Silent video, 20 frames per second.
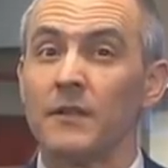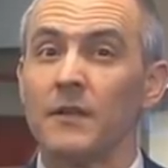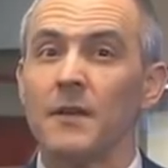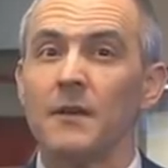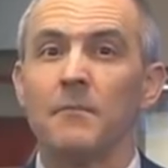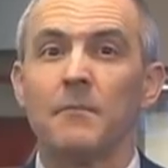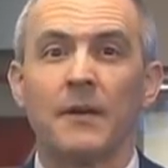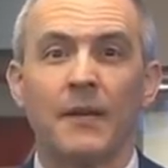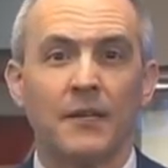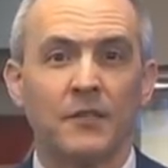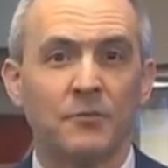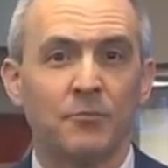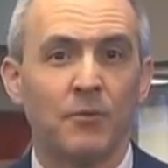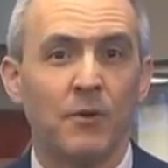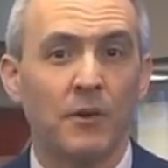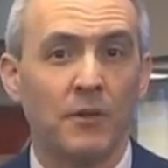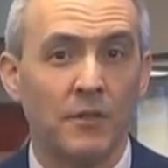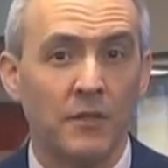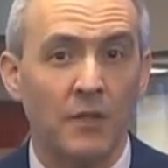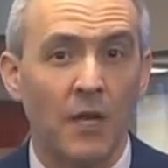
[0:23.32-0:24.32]
But I
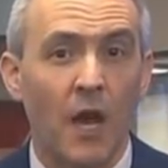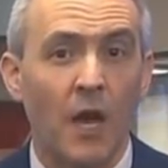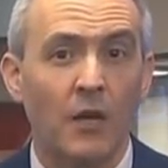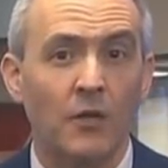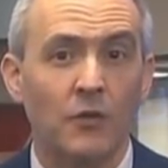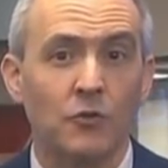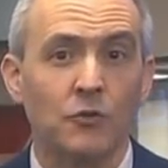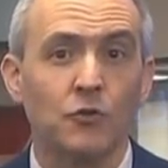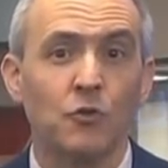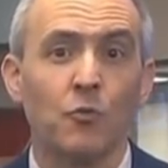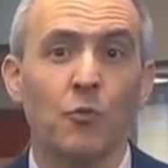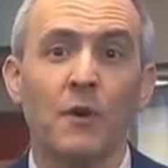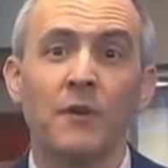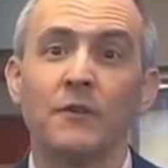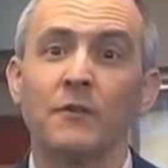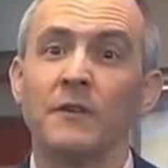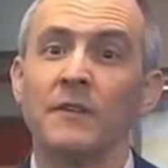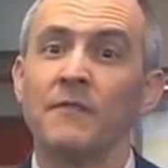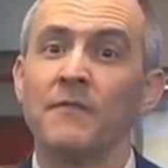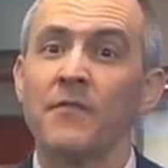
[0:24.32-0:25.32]
spoke to doctors who
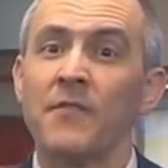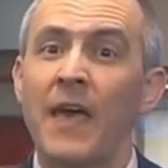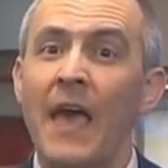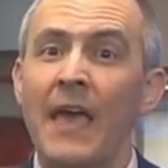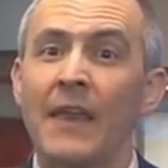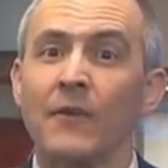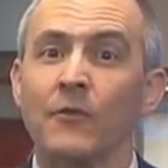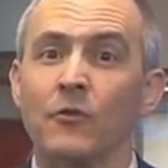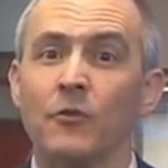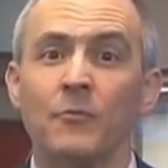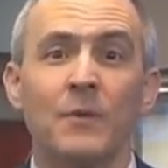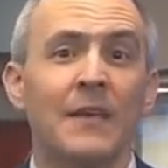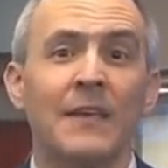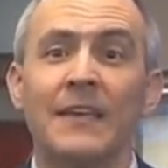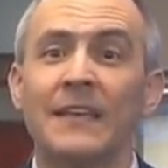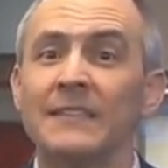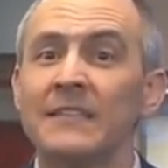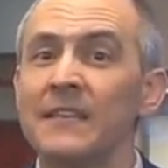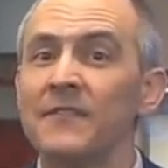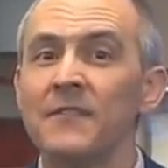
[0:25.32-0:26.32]
wondered if that group
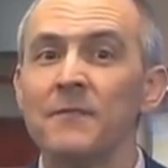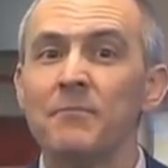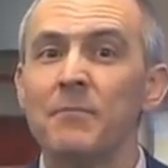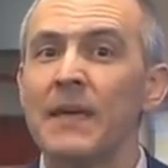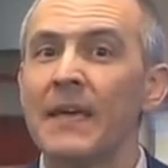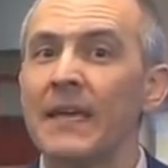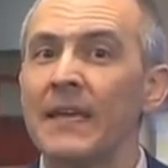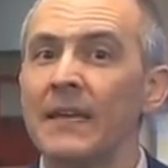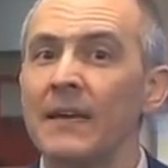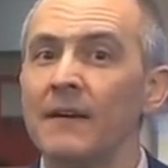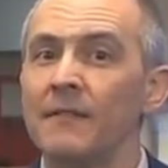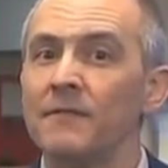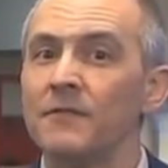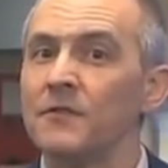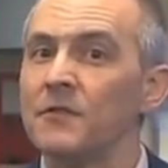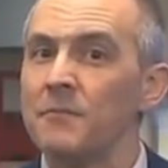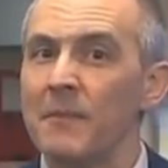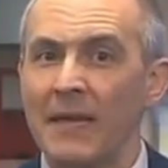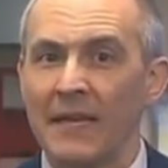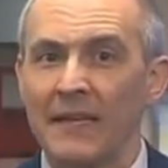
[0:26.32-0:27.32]
is even big enough
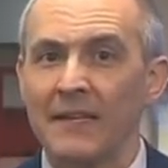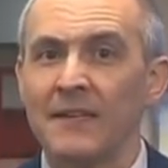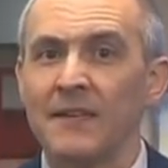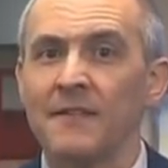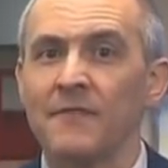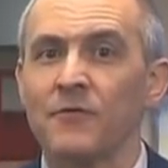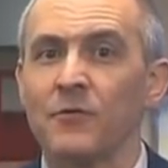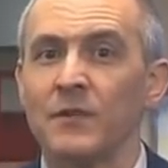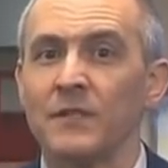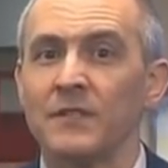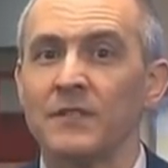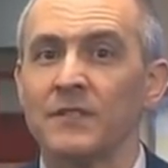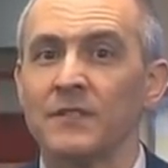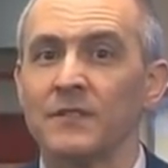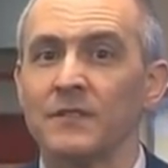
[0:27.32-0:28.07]
to make a difference